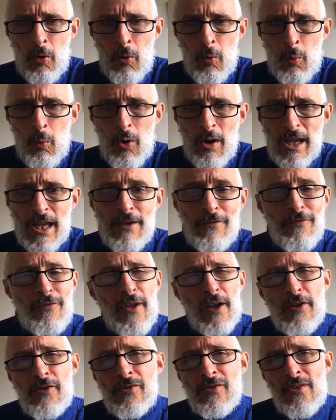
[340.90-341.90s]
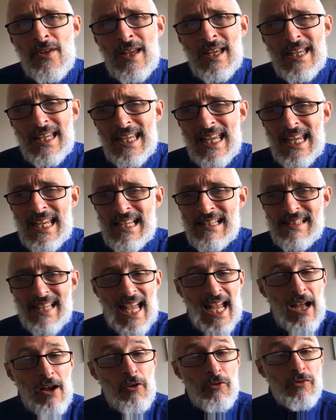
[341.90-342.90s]
What if those years
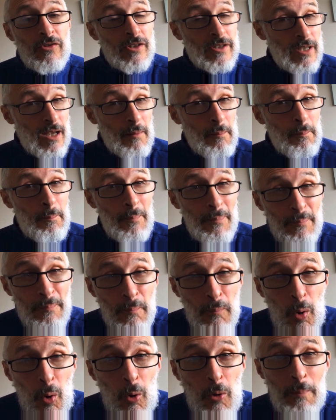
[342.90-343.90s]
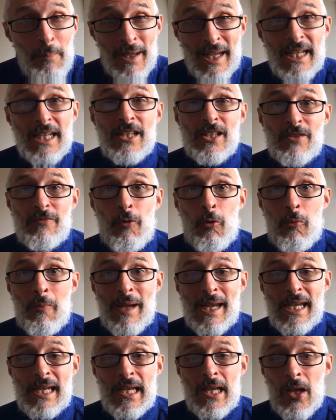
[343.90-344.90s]
held some more peaks for
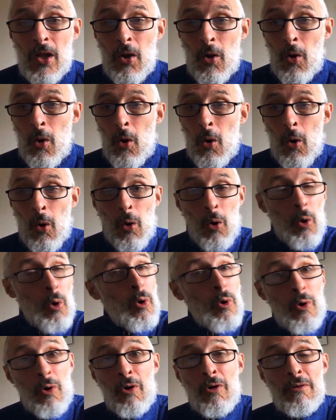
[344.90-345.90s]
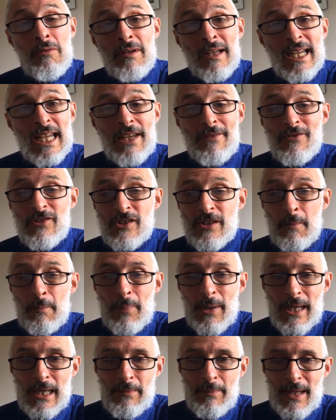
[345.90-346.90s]
me, or even some
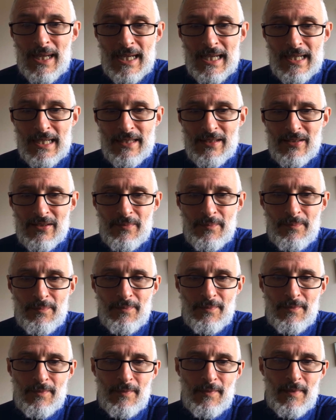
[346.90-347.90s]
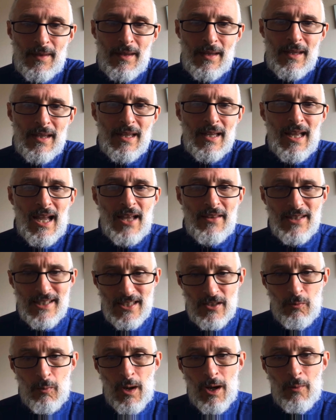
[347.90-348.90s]
PBs? And this
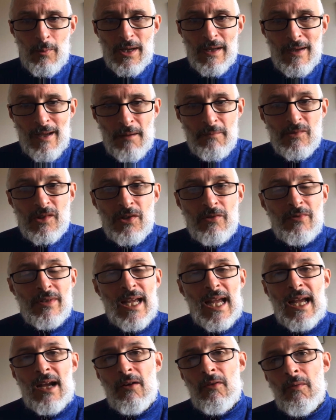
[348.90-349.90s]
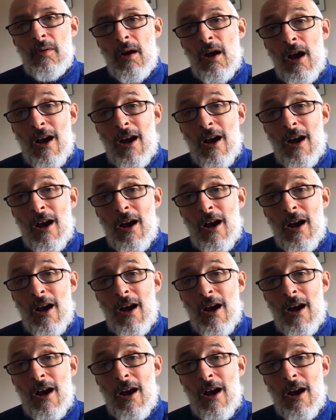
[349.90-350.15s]
is where we come to now.